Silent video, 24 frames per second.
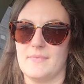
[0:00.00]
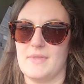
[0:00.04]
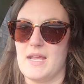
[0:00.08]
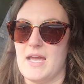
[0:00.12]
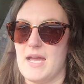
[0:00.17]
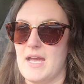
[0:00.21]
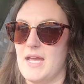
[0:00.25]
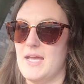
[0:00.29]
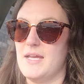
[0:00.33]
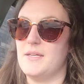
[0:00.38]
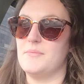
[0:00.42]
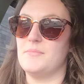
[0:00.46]

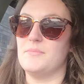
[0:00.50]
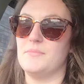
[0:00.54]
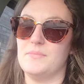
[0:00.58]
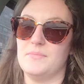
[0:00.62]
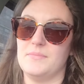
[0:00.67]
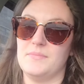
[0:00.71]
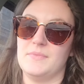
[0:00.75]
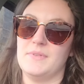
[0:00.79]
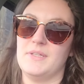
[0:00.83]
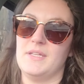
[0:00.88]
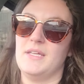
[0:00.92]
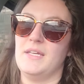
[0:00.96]
I am
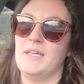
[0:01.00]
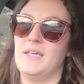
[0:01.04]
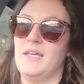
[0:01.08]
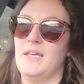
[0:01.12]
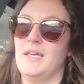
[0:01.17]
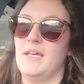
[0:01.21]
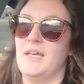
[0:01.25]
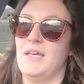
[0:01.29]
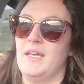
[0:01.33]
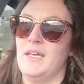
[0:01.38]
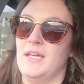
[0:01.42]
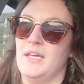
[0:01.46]

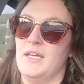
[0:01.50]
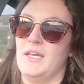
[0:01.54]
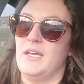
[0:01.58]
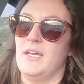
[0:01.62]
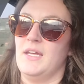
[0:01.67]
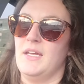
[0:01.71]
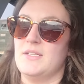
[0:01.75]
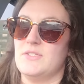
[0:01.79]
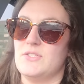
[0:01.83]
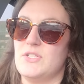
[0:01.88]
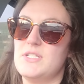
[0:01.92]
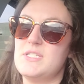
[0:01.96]

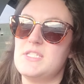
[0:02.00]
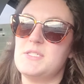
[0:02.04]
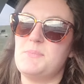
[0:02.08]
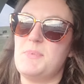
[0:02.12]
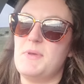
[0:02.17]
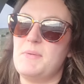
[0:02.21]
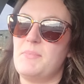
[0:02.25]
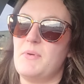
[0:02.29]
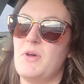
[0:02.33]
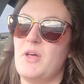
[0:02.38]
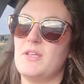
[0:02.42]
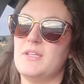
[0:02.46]
just
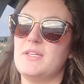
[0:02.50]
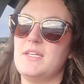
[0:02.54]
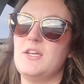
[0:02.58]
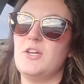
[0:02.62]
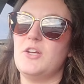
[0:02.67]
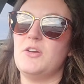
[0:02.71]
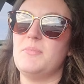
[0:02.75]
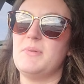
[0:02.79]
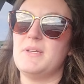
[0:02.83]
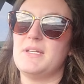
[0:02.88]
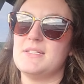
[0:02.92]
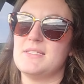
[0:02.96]
spitballing
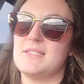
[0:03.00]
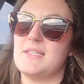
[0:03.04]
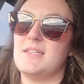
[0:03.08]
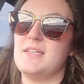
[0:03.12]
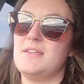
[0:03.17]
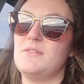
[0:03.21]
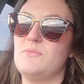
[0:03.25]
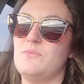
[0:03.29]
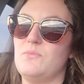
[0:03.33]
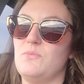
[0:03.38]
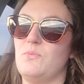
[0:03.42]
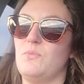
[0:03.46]
here because I
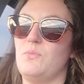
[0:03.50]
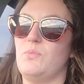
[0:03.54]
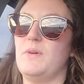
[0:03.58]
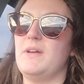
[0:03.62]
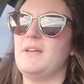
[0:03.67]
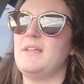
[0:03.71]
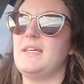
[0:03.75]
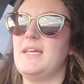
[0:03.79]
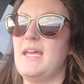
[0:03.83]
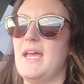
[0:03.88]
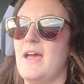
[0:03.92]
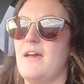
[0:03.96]
didn't
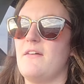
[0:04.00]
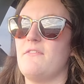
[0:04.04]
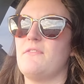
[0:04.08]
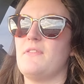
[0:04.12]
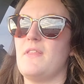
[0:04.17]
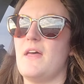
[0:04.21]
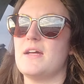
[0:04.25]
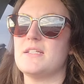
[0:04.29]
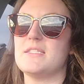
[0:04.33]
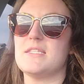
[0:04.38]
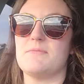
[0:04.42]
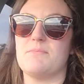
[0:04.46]
really have
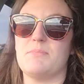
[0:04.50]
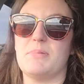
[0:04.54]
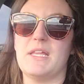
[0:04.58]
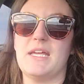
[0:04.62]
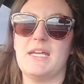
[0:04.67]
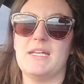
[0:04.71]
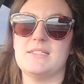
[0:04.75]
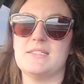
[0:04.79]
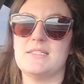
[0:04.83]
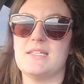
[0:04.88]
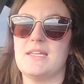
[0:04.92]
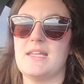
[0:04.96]
lots
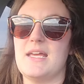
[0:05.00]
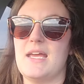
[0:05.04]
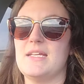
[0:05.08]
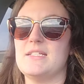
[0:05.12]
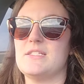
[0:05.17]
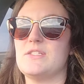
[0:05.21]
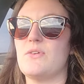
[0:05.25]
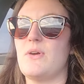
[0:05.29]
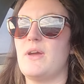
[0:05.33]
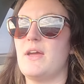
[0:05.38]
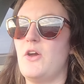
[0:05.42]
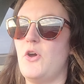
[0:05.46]
planned today,
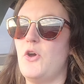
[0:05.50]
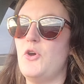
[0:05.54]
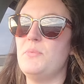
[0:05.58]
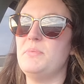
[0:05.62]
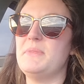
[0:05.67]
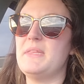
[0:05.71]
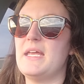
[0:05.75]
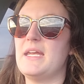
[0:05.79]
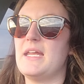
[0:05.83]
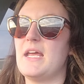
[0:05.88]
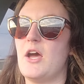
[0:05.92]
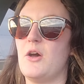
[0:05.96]
so I
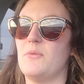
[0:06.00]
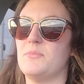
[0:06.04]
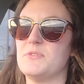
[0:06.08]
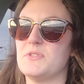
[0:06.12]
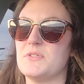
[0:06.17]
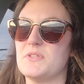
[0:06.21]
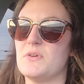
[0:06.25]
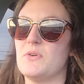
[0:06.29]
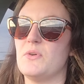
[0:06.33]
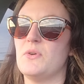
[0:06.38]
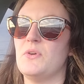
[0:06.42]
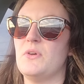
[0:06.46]
hope that
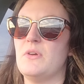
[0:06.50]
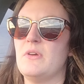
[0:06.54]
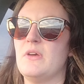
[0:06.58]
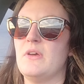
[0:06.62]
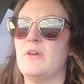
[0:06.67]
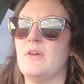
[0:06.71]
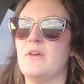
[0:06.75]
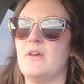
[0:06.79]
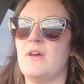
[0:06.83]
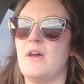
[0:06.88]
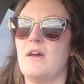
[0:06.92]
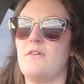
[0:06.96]
helped
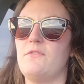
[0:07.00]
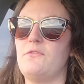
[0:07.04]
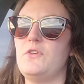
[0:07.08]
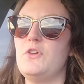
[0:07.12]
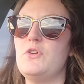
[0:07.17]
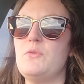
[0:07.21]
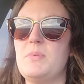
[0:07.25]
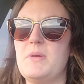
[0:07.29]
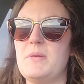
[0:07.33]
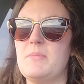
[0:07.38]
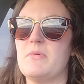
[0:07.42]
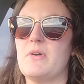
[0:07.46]
a
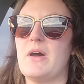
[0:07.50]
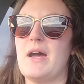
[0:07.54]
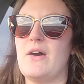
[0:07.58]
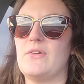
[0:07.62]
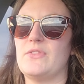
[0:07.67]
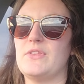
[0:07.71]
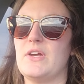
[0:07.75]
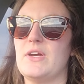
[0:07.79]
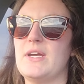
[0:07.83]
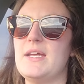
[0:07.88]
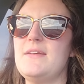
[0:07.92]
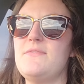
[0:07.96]
few people
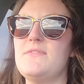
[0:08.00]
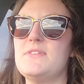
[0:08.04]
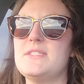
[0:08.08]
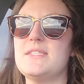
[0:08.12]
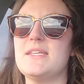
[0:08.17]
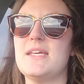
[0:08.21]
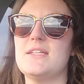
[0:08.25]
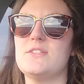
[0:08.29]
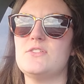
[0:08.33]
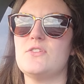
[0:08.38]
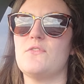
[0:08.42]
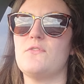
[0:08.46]
out there. If it
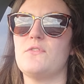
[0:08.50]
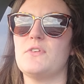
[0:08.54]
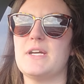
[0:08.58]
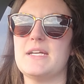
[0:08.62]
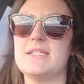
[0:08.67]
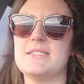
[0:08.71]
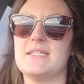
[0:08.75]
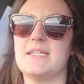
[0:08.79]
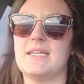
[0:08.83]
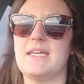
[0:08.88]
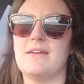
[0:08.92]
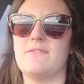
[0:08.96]
did, don't
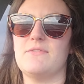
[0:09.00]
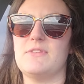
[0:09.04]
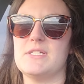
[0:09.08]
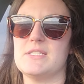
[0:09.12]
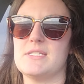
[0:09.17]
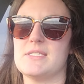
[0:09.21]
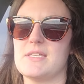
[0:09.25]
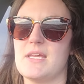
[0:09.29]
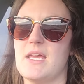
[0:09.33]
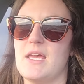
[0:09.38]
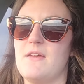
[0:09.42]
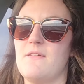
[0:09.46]
forget to give
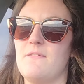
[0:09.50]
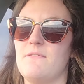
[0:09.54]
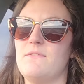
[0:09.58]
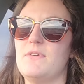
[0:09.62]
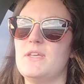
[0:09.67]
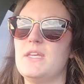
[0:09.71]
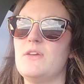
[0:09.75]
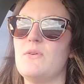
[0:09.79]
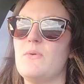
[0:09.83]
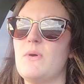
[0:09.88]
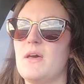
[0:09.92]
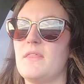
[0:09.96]
this
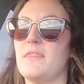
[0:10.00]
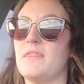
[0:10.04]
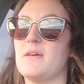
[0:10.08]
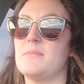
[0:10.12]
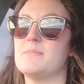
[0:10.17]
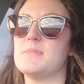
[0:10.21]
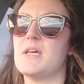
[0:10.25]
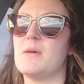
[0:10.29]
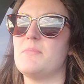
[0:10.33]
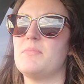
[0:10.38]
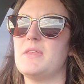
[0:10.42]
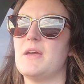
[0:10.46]
video a
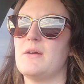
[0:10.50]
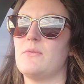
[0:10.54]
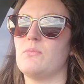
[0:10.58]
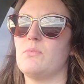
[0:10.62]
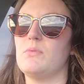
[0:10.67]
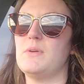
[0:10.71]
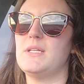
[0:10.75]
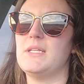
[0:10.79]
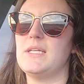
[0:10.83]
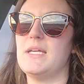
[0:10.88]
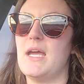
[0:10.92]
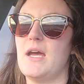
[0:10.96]
thumbs up. That
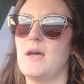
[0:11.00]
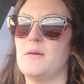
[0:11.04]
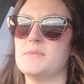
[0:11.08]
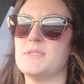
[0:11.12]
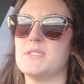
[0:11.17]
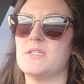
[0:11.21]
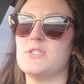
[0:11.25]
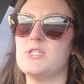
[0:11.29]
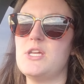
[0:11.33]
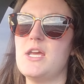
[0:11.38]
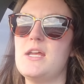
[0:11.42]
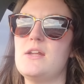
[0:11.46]
really helps
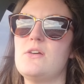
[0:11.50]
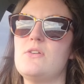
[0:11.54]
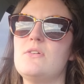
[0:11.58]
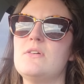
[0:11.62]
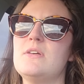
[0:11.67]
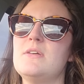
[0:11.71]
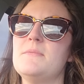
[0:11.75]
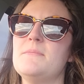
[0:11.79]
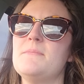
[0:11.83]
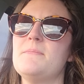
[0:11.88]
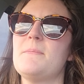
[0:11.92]
the channel.